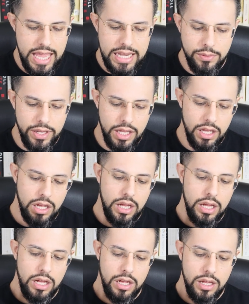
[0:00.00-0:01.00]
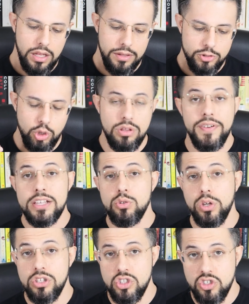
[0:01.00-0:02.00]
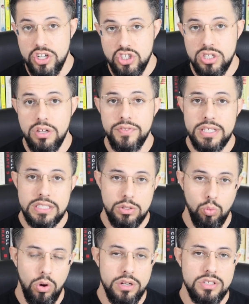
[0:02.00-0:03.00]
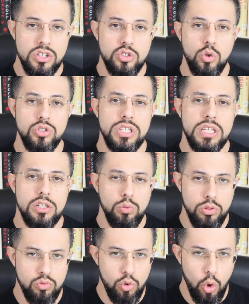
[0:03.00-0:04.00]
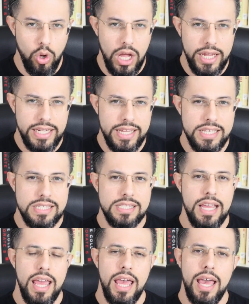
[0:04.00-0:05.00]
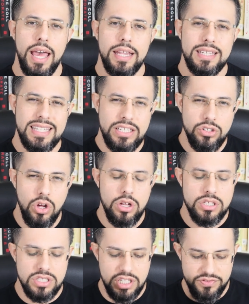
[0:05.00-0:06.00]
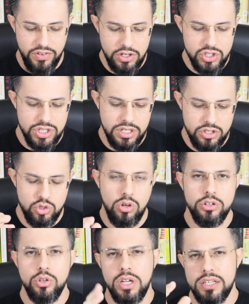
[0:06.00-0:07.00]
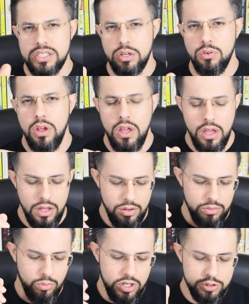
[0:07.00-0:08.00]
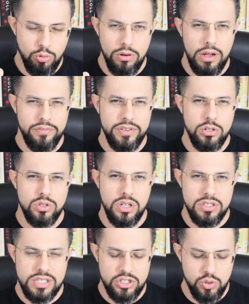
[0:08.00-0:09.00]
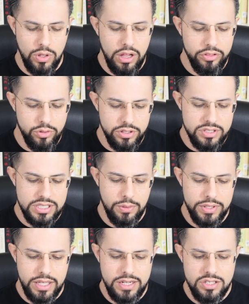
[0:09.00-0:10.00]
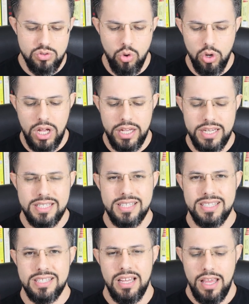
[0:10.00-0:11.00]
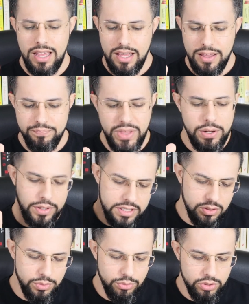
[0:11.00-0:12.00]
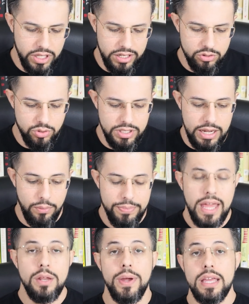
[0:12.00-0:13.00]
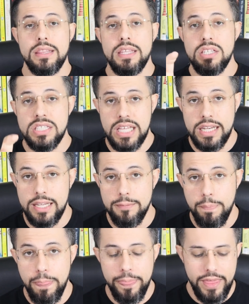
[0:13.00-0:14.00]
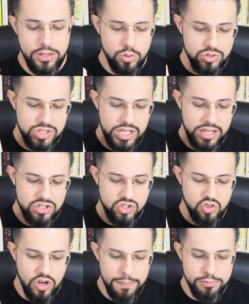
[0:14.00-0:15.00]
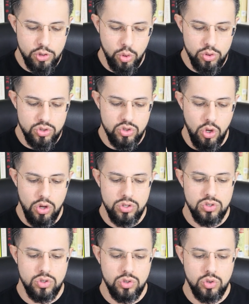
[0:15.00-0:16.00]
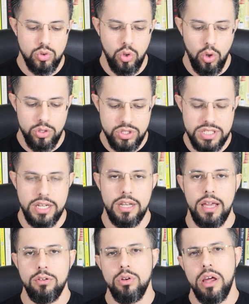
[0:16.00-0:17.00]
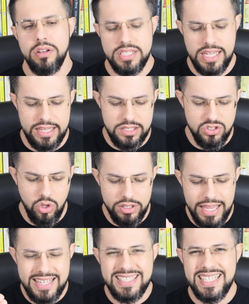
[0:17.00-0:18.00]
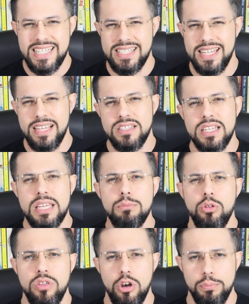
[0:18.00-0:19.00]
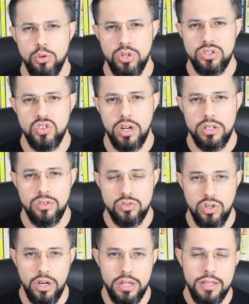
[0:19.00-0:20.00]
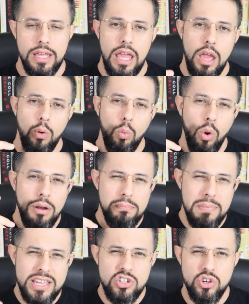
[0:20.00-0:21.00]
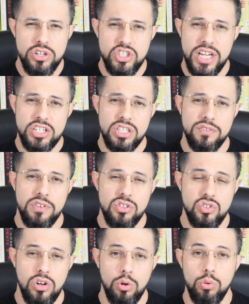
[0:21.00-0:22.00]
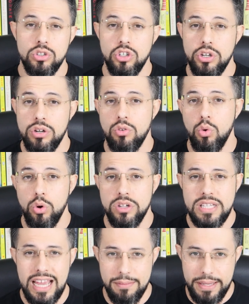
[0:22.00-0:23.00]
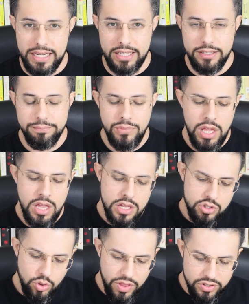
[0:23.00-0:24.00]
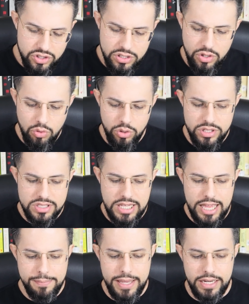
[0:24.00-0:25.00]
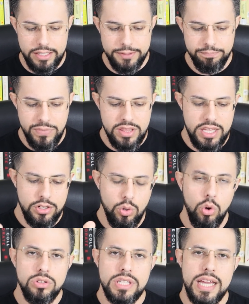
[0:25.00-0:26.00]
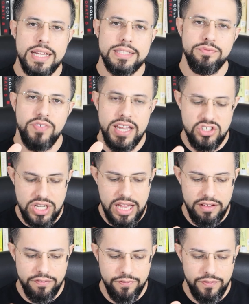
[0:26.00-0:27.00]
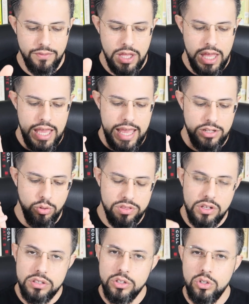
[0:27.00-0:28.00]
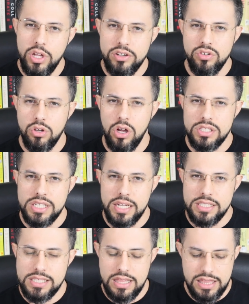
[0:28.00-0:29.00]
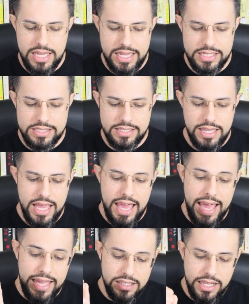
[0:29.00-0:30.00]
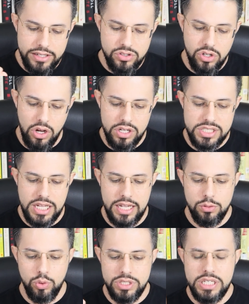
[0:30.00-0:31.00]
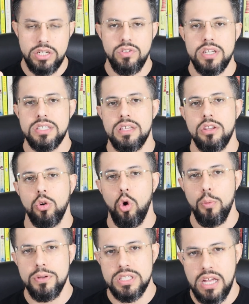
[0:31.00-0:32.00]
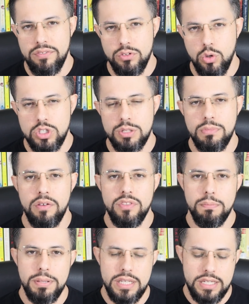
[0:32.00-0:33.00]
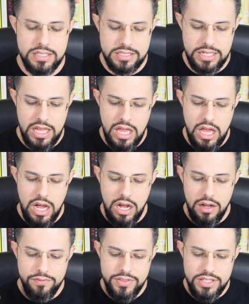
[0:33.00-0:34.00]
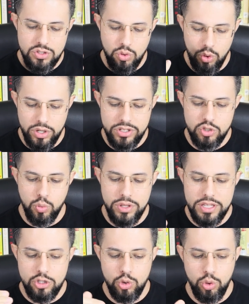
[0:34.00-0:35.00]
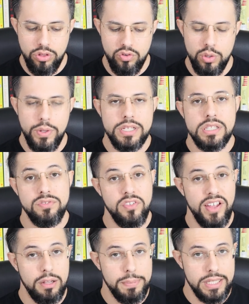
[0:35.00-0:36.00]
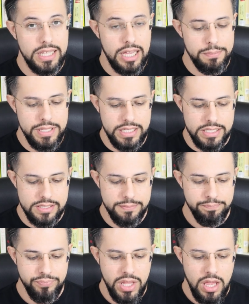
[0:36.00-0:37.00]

Anyway, so the vasoconstriction of ET1 is associated with Rho kinase and ENOS dysfunction and so on. You guys can watch more of my videos on sexual health to understand what that is. Rho kinase is, anyway, that we won't get into it now. Anyway, in this study, they used streptozotocin. I don't know how to say it. It's called STZ. It's a chemotherapeutic drug. One major injection of this drug will turn a rodent diabetic. So they turn the rodents diabetic. They note that VEGF, endothelial nitric oxide synthase, and nitric oxide were decreased in the corpus cavernosum of the penis of these rodents within 2 to 3 weeks of developing diabetes,